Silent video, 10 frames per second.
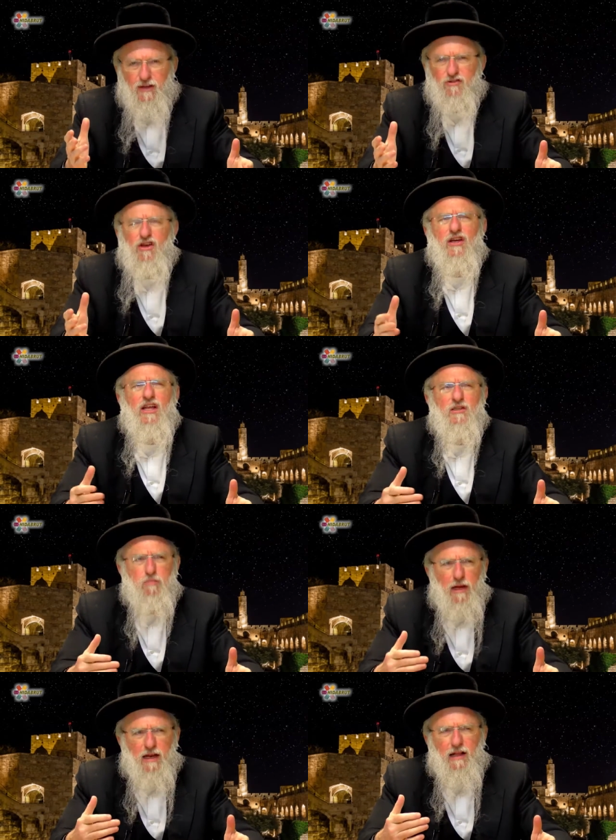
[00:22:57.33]
So you can
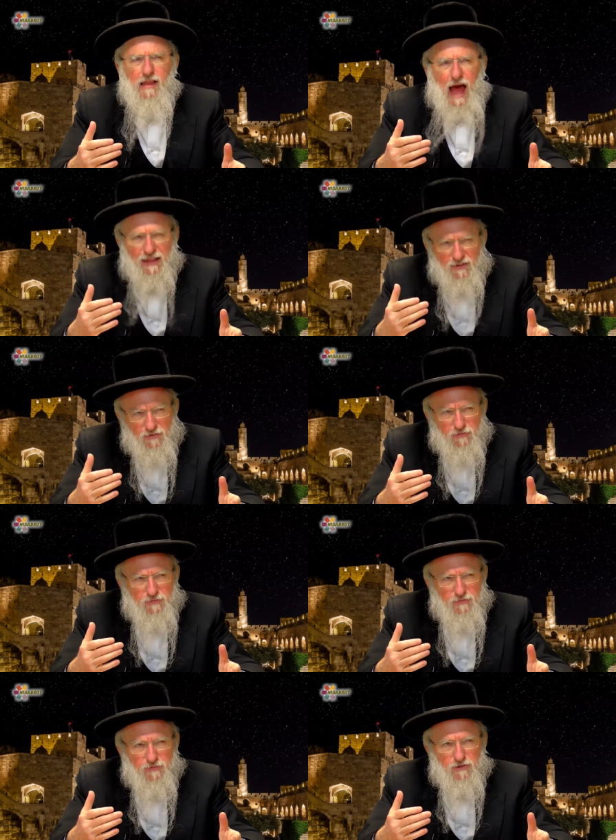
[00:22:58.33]
explain a lot
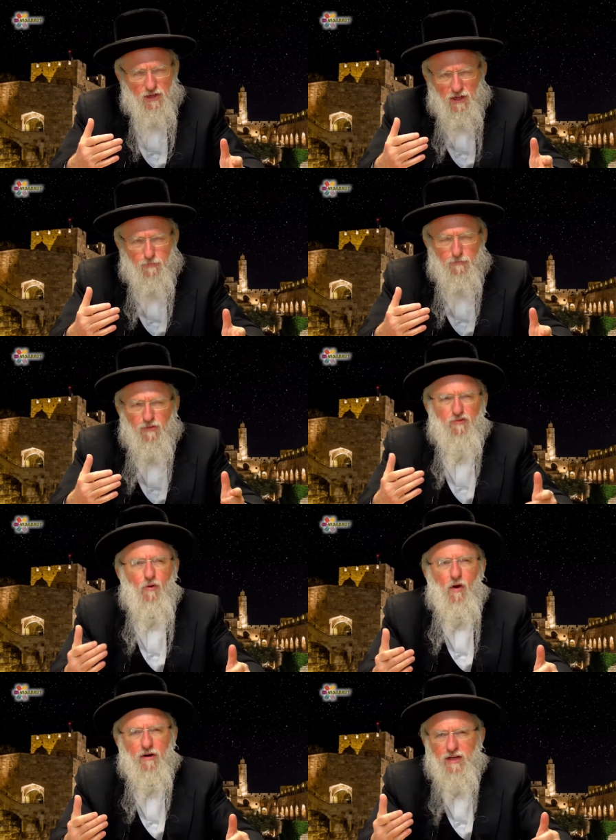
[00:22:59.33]
to him
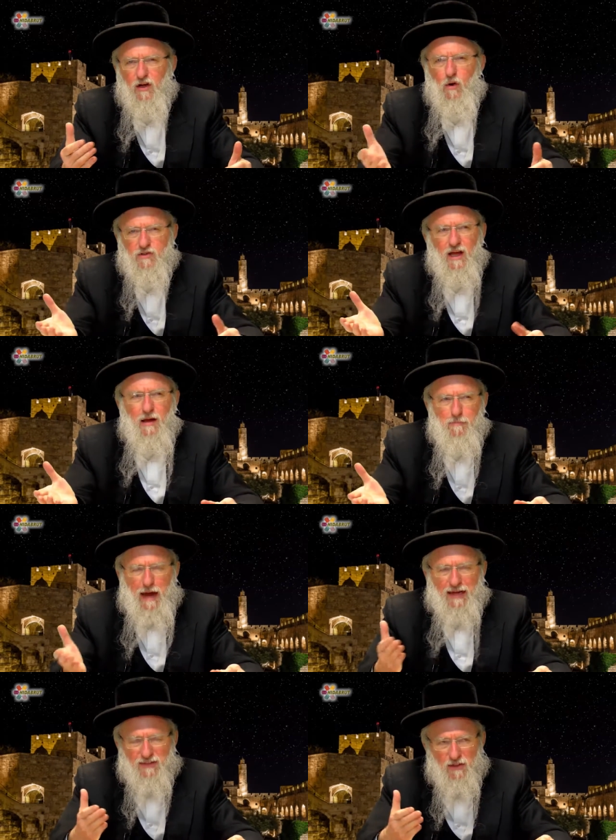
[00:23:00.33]
before he goes back